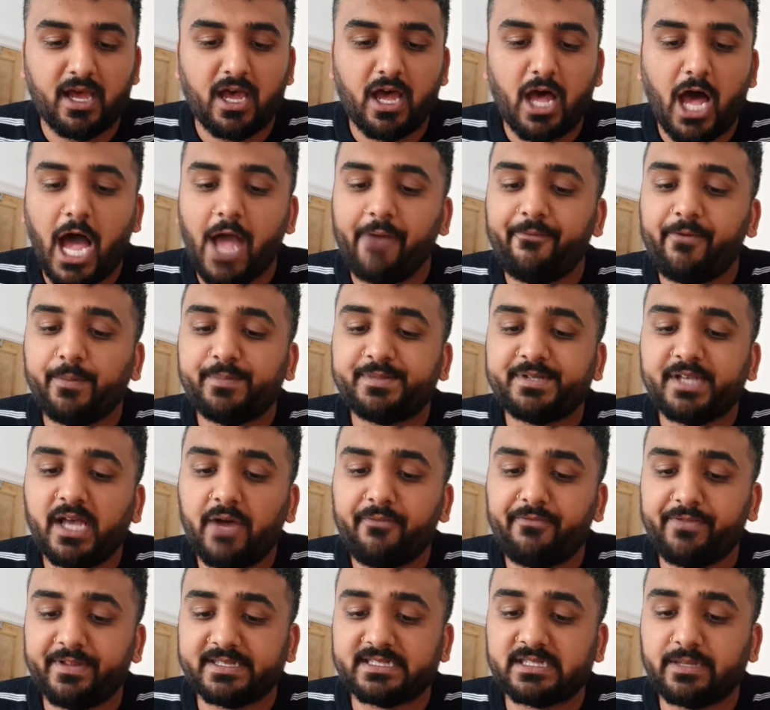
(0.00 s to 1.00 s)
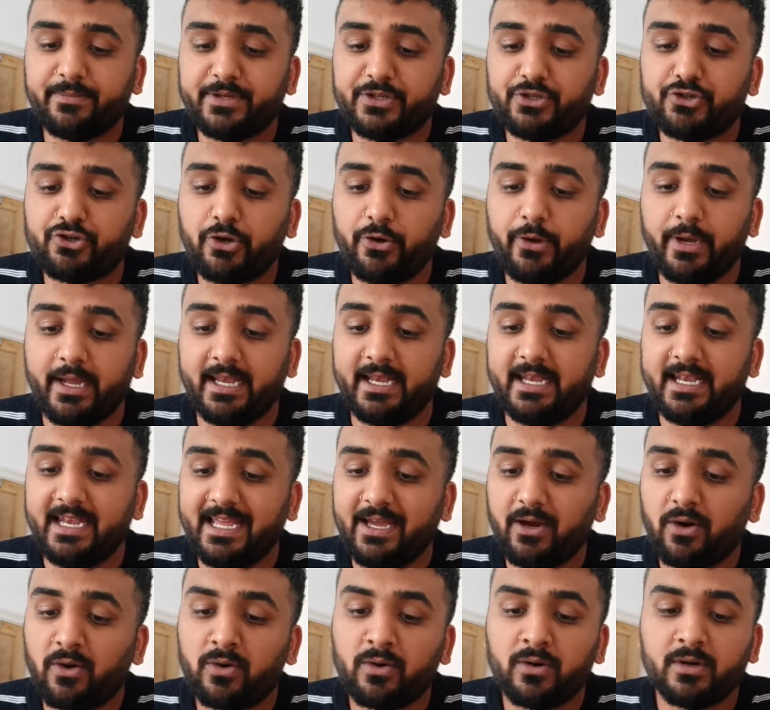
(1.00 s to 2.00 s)
I've observed this to be true in
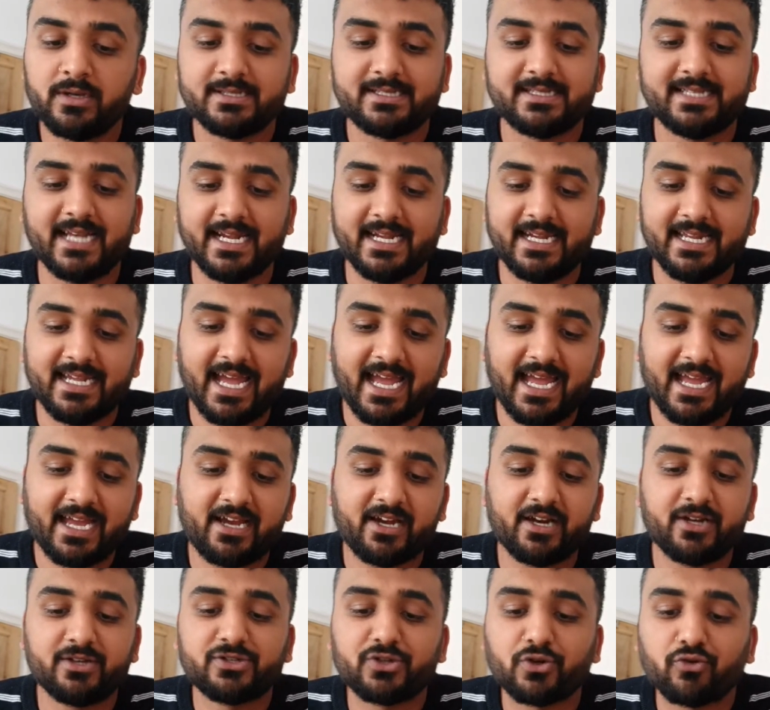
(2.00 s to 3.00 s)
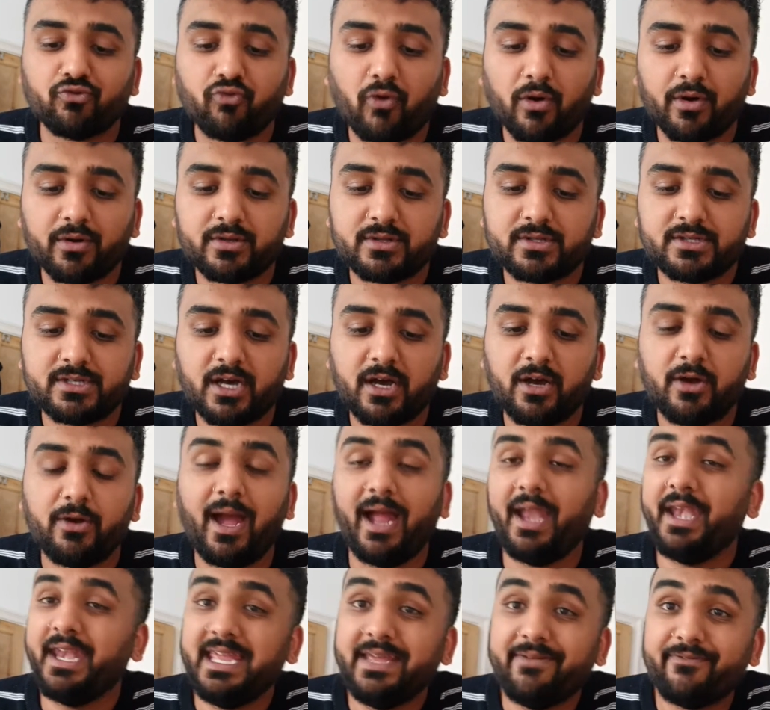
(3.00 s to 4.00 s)
Lyon, San Diego, Toronto,
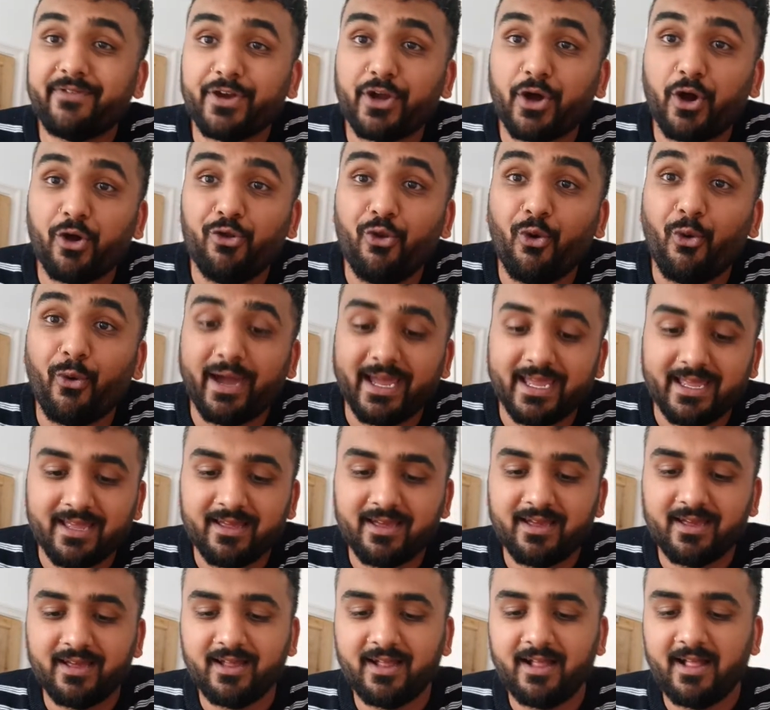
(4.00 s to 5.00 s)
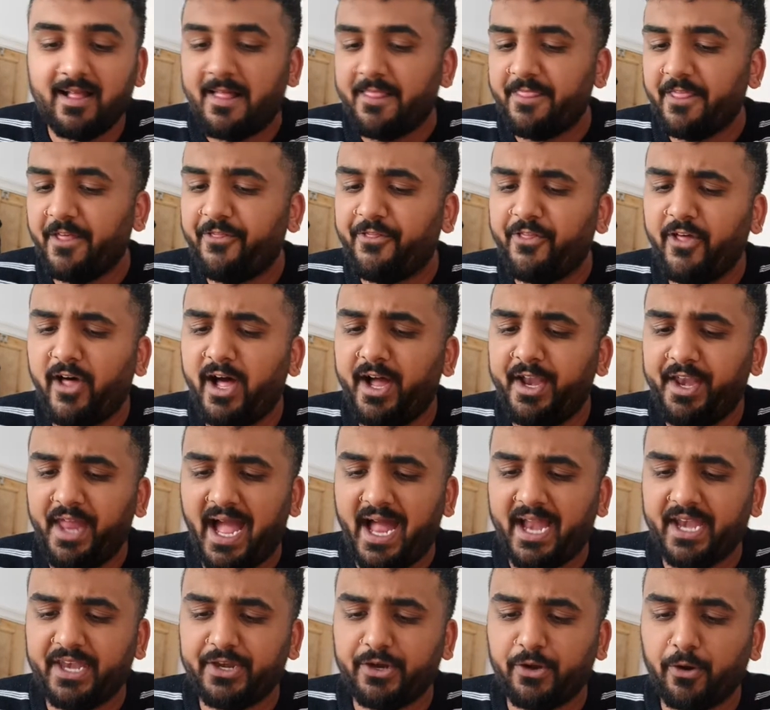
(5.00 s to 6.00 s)
and even Hanoi, the third
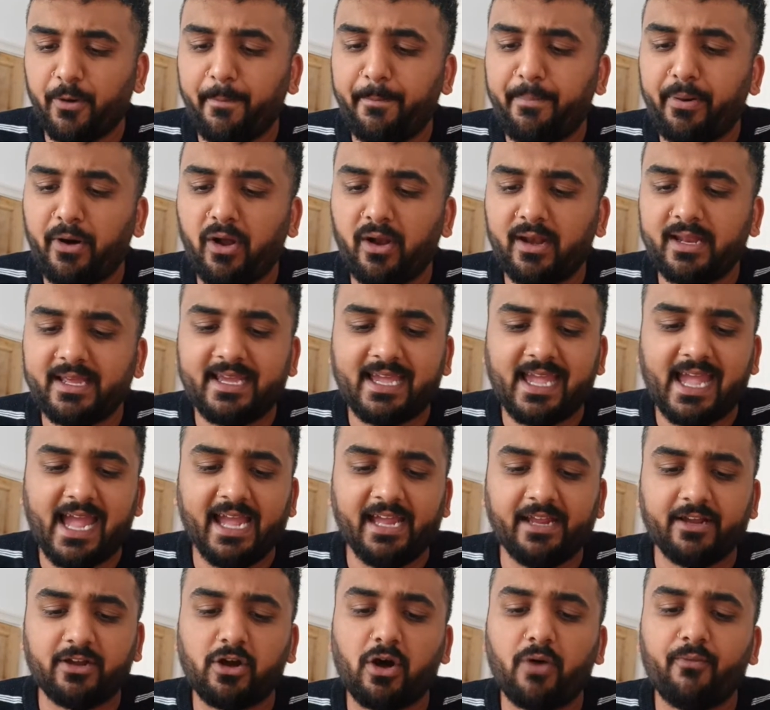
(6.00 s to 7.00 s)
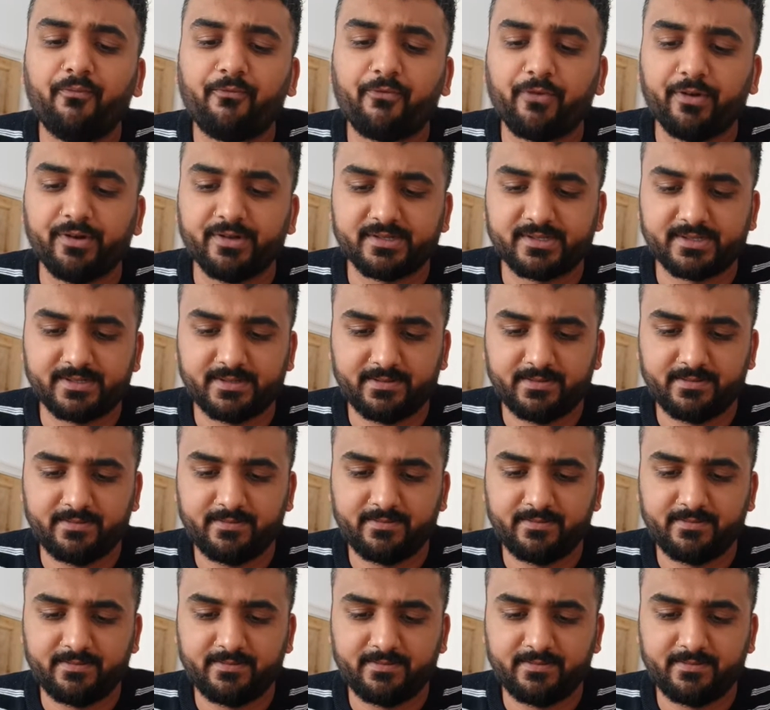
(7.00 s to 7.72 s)
annual Polycate conference